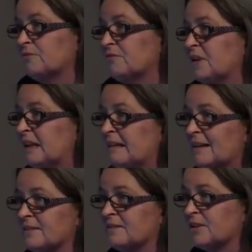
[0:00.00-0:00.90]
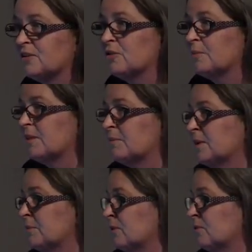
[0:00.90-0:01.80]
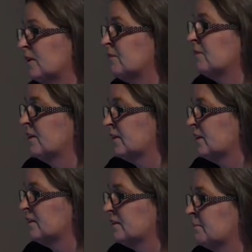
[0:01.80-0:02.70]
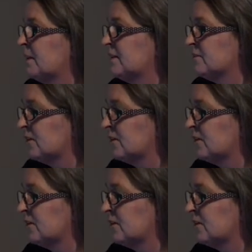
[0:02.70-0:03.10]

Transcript: feeling less secure by the people who live there. That depends on